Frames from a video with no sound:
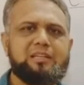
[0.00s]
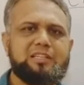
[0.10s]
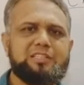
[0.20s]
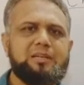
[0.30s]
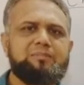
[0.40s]

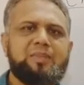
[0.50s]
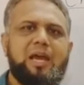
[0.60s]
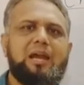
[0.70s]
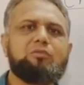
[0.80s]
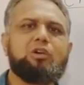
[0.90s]
narration,
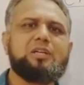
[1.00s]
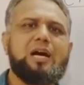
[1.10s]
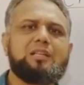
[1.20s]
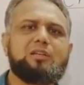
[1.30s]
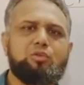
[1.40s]
and what
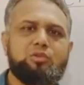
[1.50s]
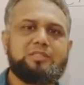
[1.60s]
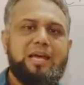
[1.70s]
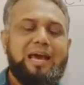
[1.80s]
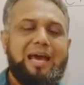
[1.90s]
are the rules
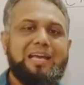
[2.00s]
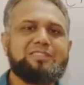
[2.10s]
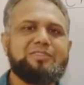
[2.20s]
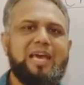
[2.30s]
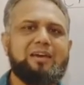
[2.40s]

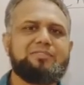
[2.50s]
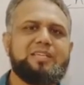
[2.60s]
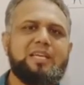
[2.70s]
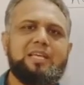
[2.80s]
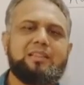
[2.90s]
as we have
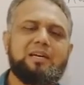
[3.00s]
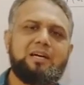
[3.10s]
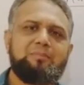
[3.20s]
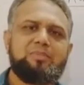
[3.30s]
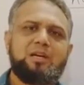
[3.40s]
seen in
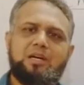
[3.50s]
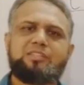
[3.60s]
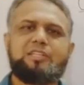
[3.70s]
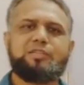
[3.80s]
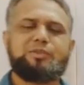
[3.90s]
the
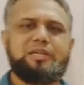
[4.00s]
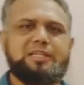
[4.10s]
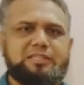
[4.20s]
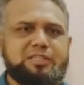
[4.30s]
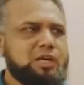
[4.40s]
assertive
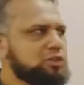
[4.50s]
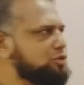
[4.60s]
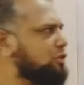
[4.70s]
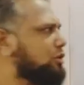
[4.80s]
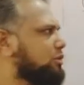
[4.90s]
sentence.
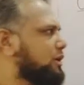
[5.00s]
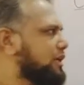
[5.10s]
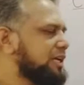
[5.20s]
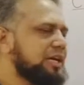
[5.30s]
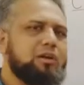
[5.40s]
So
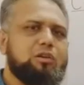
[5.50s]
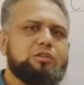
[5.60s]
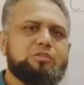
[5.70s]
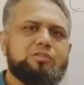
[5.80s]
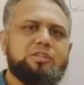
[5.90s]
here are
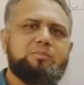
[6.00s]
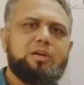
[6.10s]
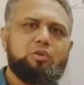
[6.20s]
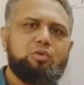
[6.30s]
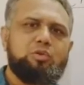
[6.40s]
also
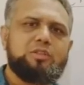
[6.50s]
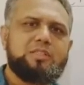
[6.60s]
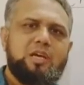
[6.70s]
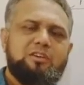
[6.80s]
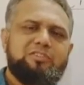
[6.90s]
some rules
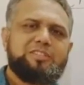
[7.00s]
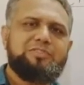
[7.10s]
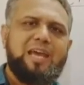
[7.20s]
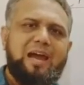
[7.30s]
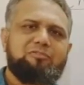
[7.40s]
which
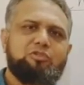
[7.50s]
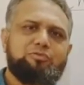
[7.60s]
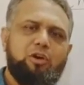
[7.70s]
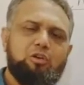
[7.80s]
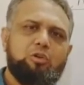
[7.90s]
we have to
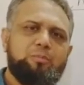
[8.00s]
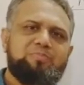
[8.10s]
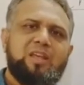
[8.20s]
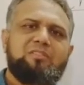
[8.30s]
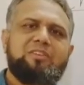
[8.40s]

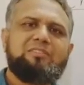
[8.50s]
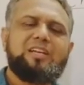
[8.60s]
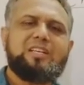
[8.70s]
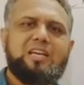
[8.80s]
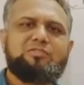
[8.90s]
follow when we
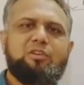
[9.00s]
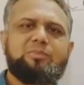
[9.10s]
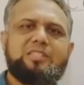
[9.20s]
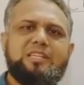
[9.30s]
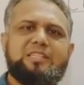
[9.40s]
transform
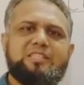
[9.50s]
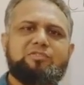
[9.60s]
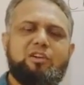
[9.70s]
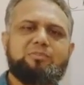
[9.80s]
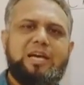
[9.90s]
the sentence
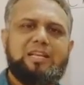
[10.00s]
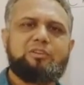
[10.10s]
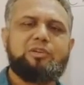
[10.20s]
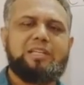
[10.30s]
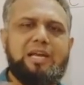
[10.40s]
from direct
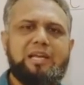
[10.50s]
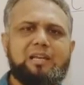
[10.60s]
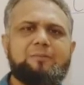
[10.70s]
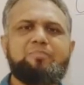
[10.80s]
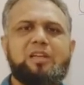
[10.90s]
to
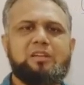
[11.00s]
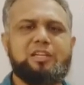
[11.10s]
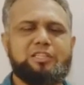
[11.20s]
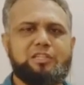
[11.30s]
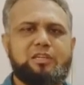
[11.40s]
indirect
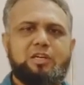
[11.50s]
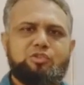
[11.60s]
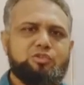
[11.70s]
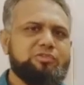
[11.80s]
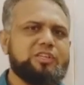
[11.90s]
narration.
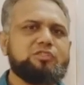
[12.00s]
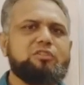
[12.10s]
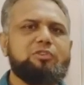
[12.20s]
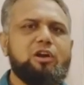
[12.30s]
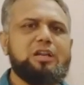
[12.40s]
So first
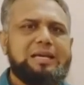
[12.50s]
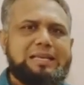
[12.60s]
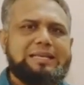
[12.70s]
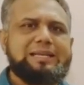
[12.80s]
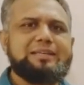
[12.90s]
of all,
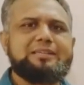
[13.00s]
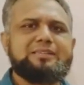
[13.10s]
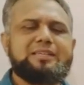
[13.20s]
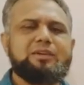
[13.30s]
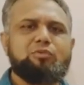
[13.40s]
let us
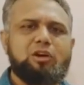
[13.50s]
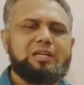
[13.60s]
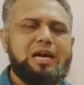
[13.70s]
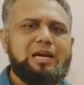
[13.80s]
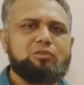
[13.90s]
see what
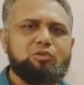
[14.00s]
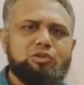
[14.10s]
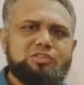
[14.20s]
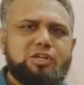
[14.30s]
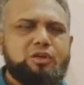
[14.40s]
are
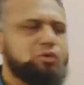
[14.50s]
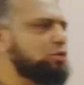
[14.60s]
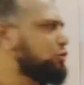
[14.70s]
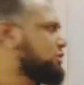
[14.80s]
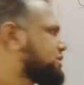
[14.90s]
those
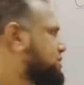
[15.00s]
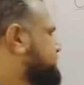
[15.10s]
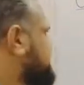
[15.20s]
rules.